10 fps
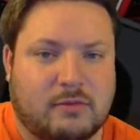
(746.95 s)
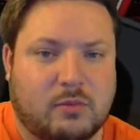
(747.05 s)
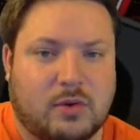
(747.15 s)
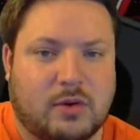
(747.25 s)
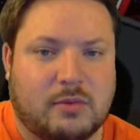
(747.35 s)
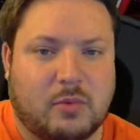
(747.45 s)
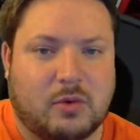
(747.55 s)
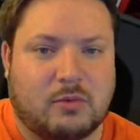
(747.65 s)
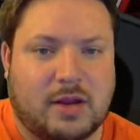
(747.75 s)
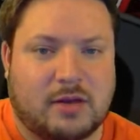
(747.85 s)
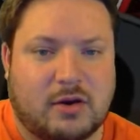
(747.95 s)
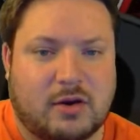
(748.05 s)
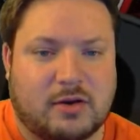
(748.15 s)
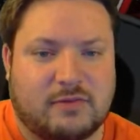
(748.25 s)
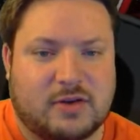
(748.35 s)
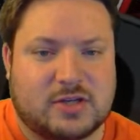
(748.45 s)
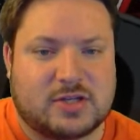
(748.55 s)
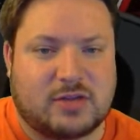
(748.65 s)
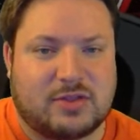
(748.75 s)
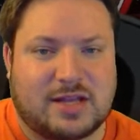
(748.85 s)
One more red card to finish
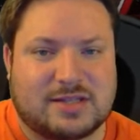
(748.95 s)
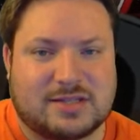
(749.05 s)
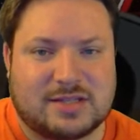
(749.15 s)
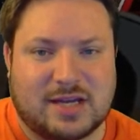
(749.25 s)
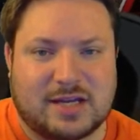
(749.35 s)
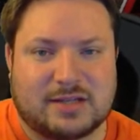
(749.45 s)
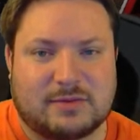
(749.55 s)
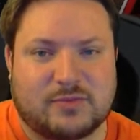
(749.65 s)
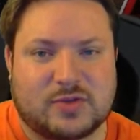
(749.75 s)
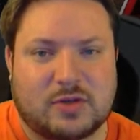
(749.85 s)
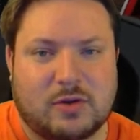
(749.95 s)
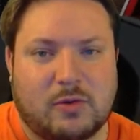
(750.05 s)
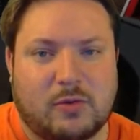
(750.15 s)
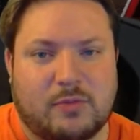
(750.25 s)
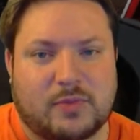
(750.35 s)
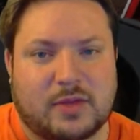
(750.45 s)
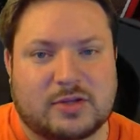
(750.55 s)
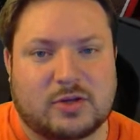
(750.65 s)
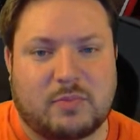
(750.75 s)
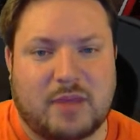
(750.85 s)
out that set. So
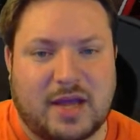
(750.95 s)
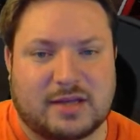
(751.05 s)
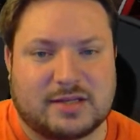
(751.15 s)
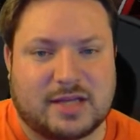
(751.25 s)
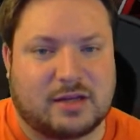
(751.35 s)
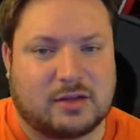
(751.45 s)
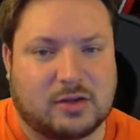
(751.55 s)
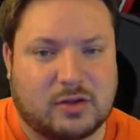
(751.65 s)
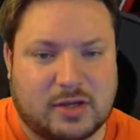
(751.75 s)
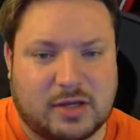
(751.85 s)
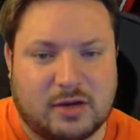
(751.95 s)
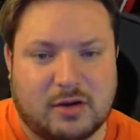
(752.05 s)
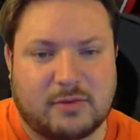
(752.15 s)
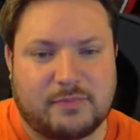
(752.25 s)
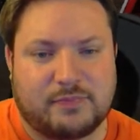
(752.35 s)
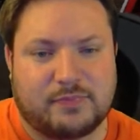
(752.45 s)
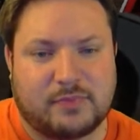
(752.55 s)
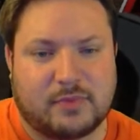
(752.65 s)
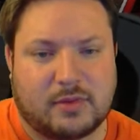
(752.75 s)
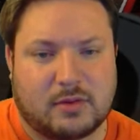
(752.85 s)
let's go back and take a look here.
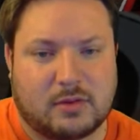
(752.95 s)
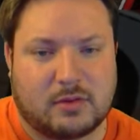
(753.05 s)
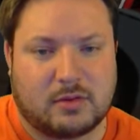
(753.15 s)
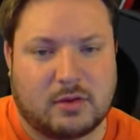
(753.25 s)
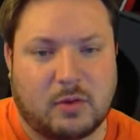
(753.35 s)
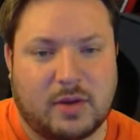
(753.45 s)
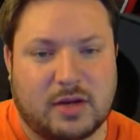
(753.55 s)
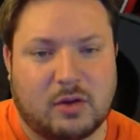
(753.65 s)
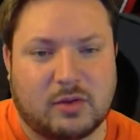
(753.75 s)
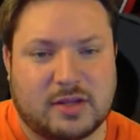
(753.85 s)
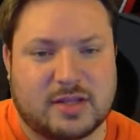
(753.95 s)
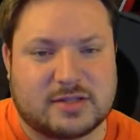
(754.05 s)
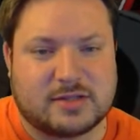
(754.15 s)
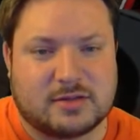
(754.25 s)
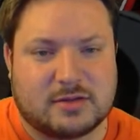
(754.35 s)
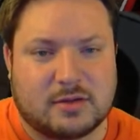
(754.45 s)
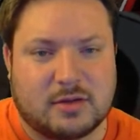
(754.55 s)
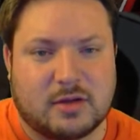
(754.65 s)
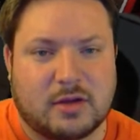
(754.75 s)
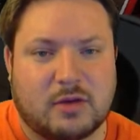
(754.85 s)
Oh wait, no, look at this.
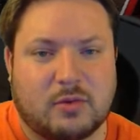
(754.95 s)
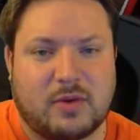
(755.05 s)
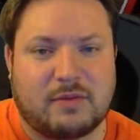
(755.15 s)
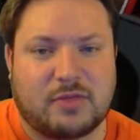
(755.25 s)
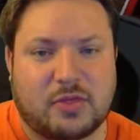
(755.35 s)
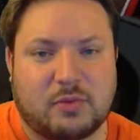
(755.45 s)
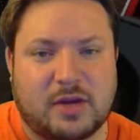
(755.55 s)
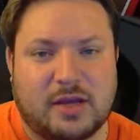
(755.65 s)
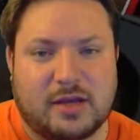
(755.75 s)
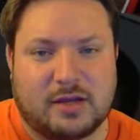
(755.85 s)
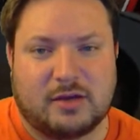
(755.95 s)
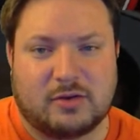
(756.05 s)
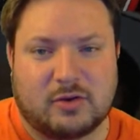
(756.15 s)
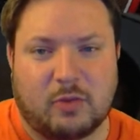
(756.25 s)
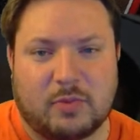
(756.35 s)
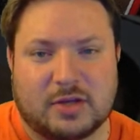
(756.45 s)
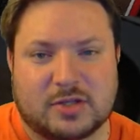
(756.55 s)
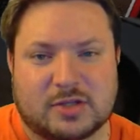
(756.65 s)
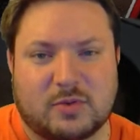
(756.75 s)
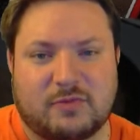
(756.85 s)
We have three to open. It
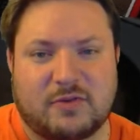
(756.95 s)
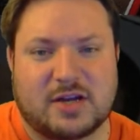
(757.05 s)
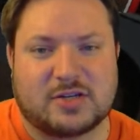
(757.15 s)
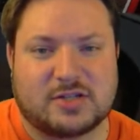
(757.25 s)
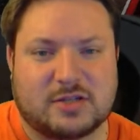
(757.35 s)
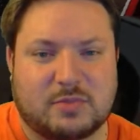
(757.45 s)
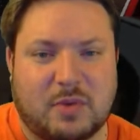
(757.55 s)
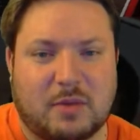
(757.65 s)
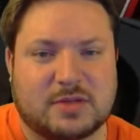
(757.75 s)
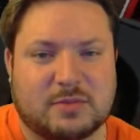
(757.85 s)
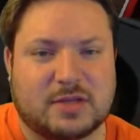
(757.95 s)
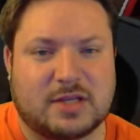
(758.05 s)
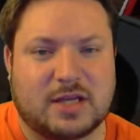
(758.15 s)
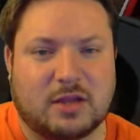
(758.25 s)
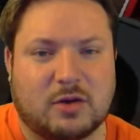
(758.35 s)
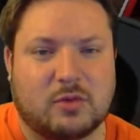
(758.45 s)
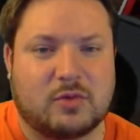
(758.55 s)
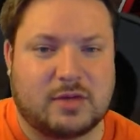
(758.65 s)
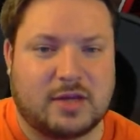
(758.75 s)
just refreshed. Probably some of the yellow.